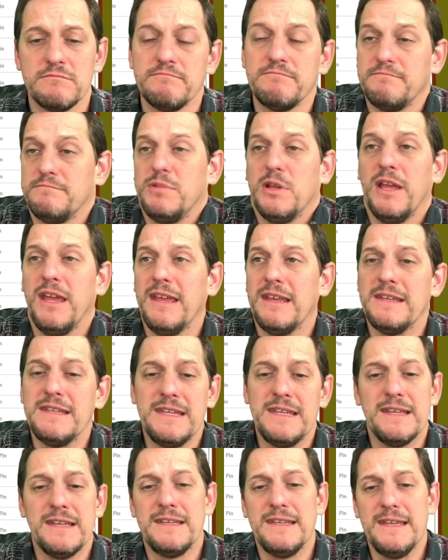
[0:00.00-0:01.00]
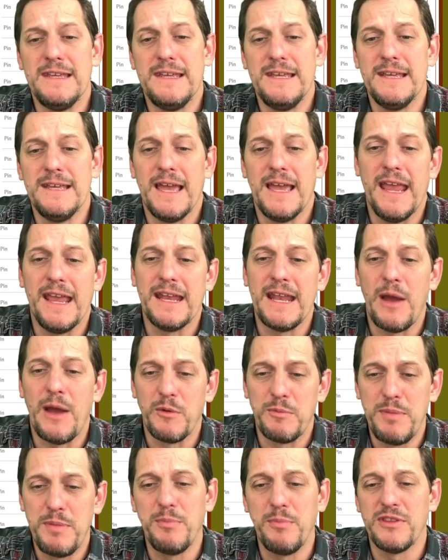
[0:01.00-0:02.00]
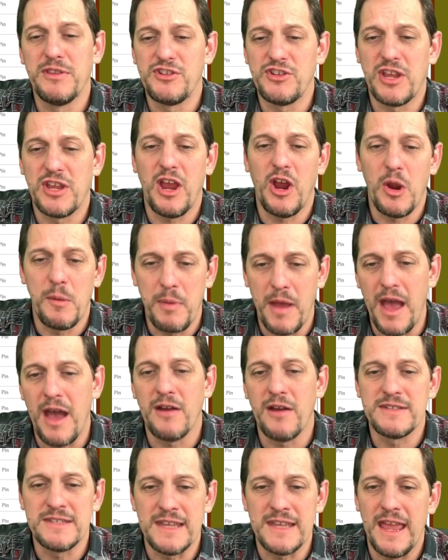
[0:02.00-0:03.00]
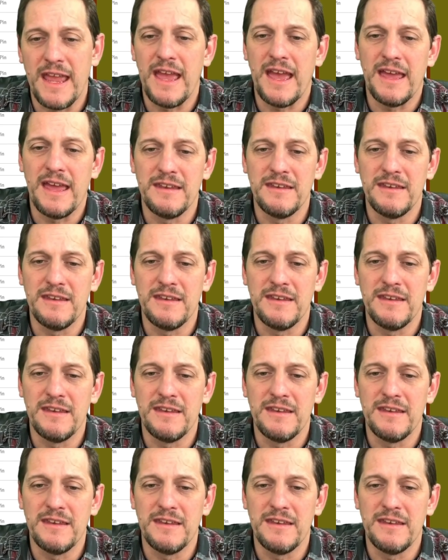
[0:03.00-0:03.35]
playing D&D, hanging out with people that you care about, and